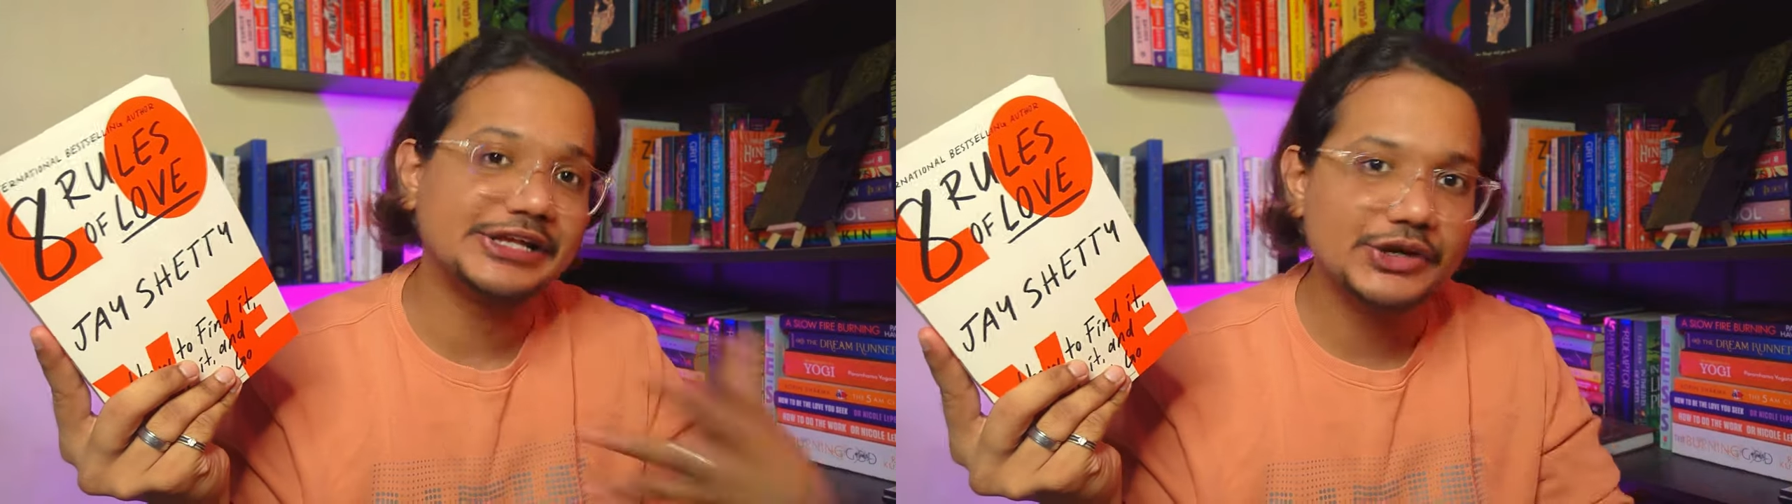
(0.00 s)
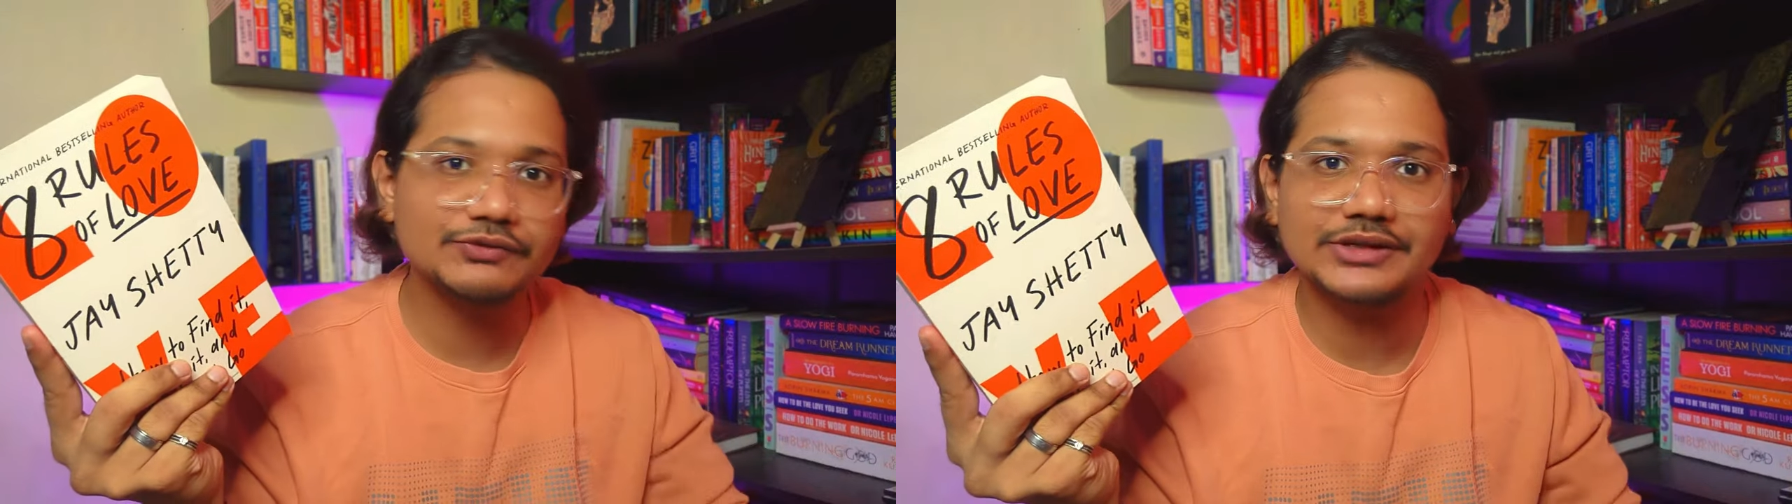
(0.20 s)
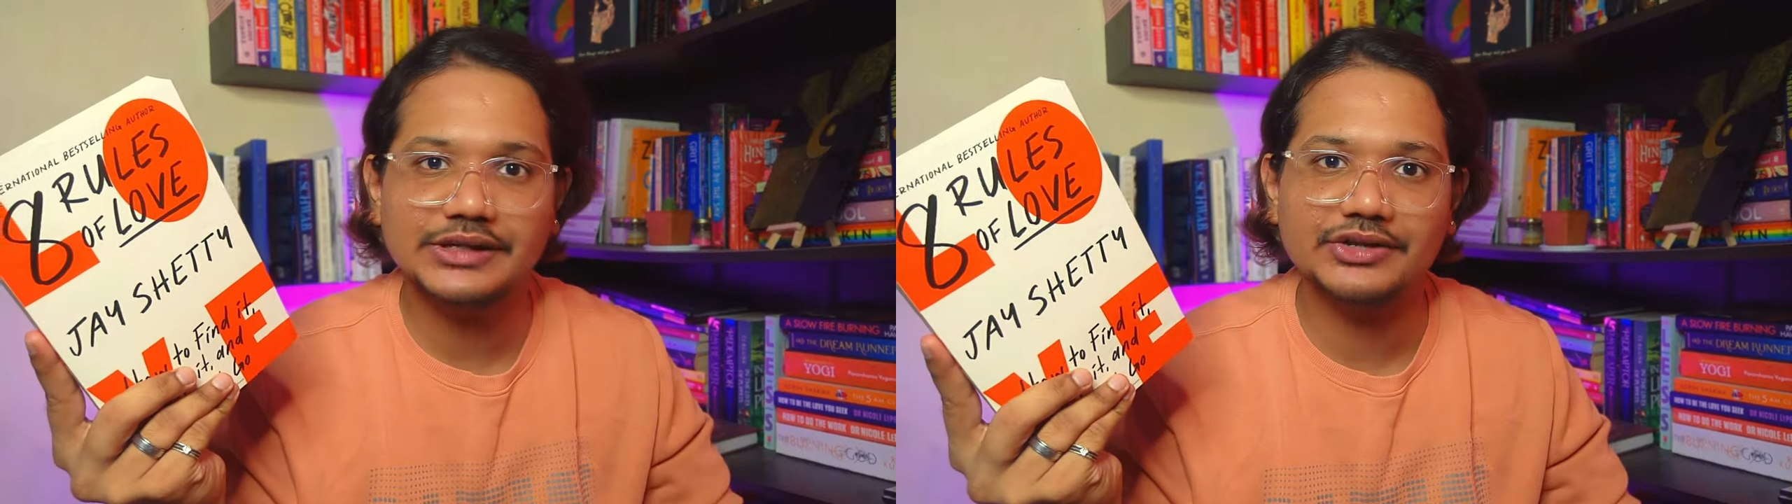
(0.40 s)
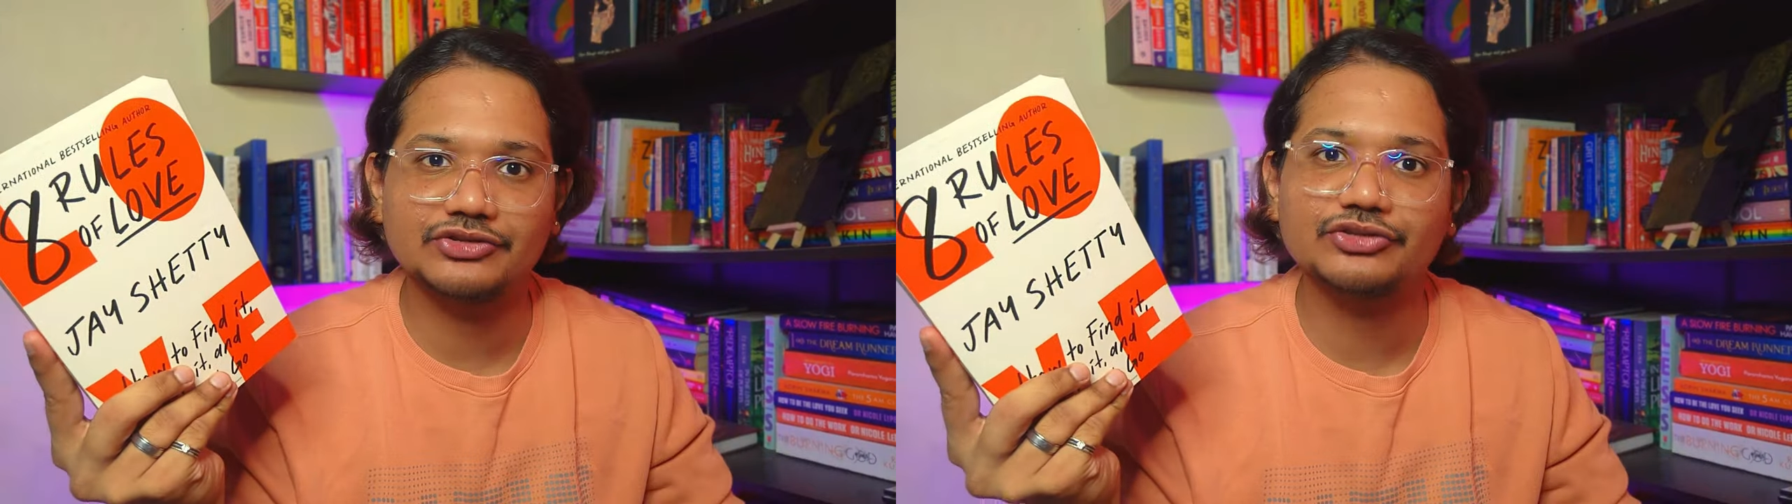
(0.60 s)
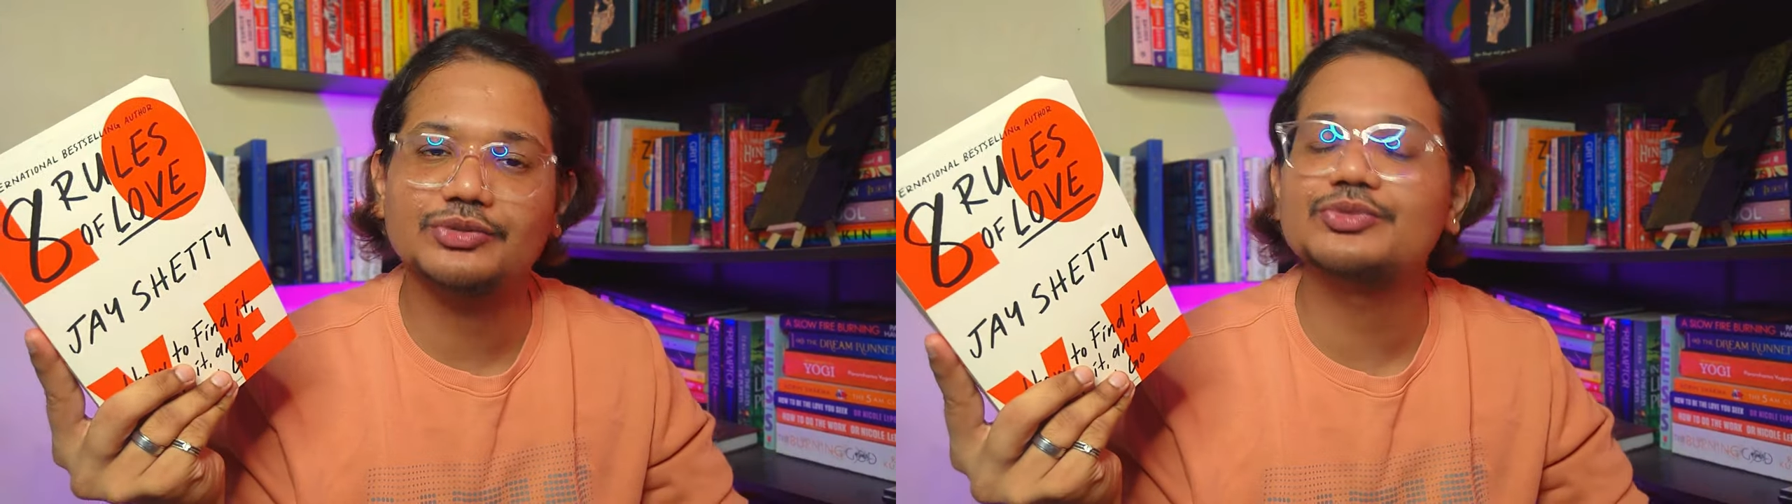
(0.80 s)
any of the
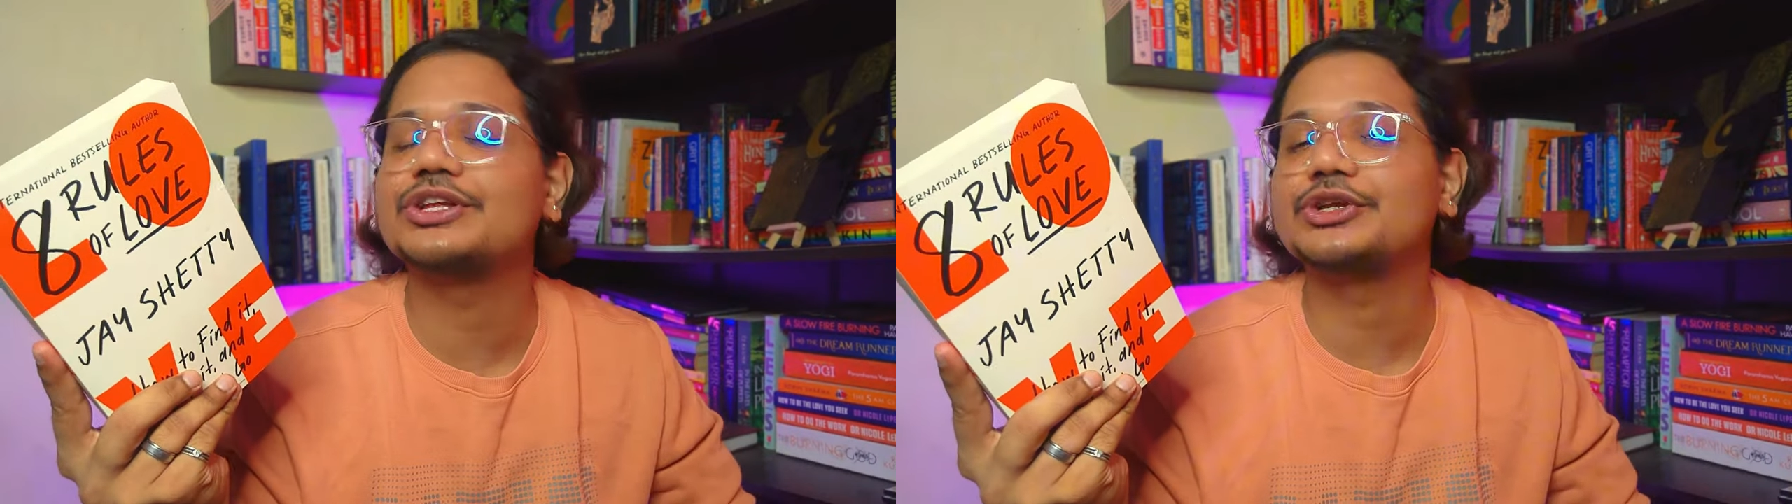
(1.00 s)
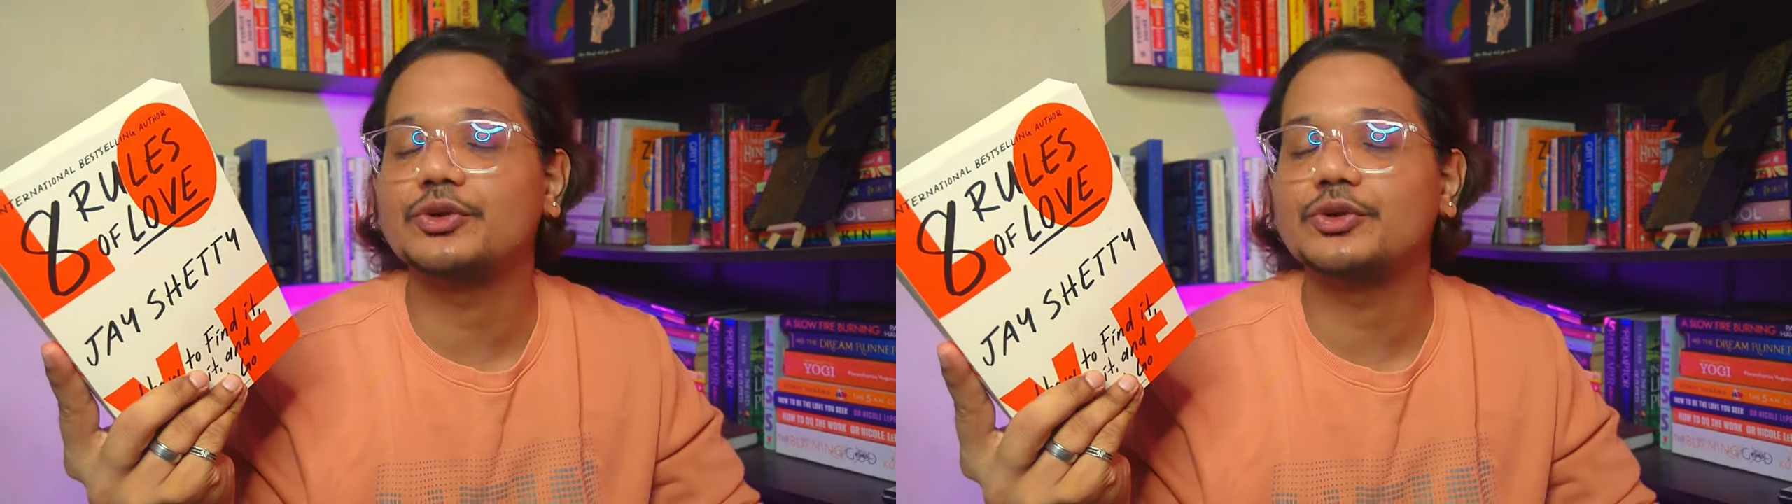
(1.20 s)
relationships that